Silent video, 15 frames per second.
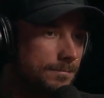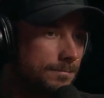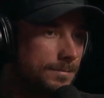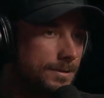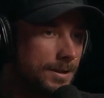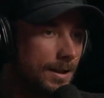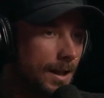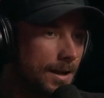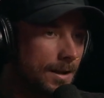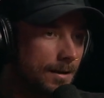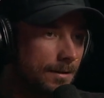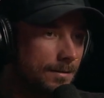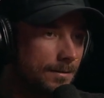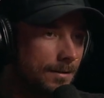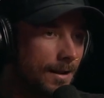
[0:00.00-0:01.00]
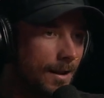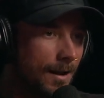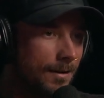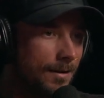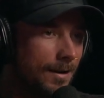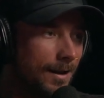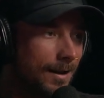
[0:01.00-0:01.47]
see you later. You know,
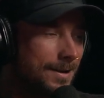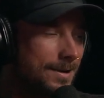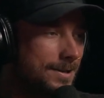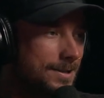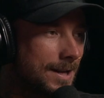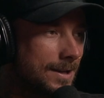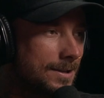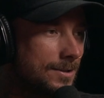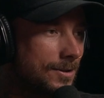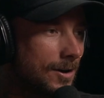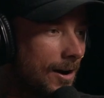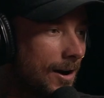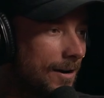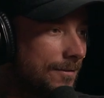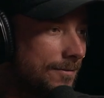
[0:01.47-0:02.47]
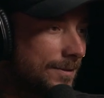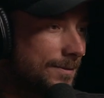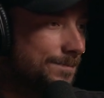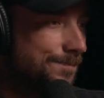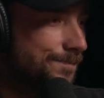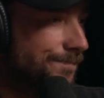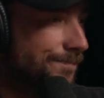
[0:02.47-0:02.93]
mm-hmm. and like I just I took off and